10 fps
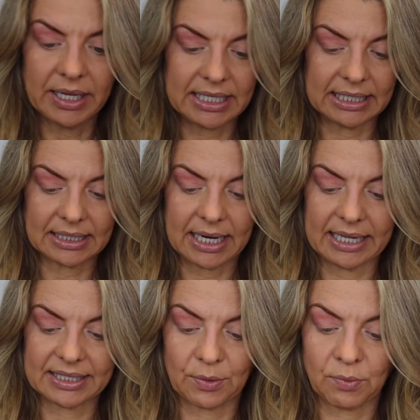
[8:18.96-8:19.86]
the dense side.
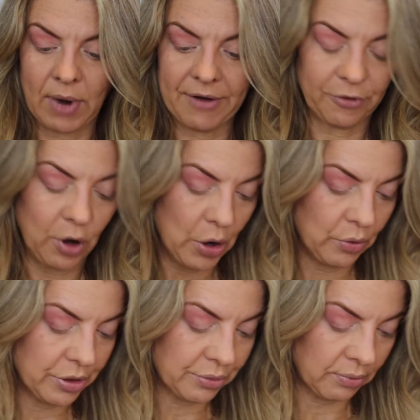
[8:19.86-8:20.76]
It's a Rephr
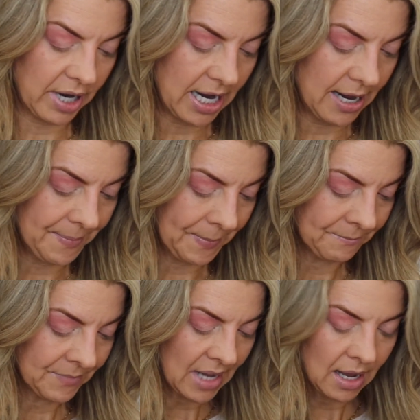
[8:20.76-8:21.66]
03.
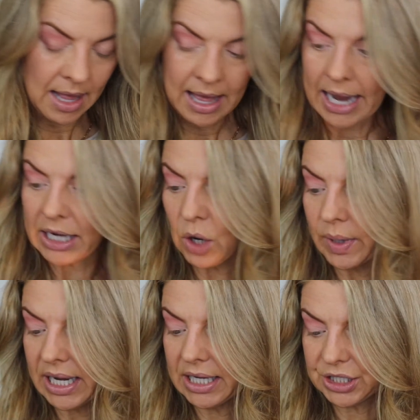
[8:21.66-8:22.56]
And
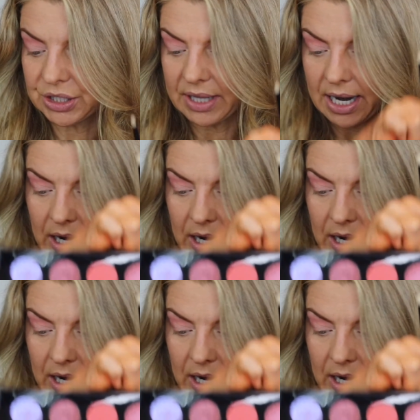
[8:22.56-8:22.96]
going into that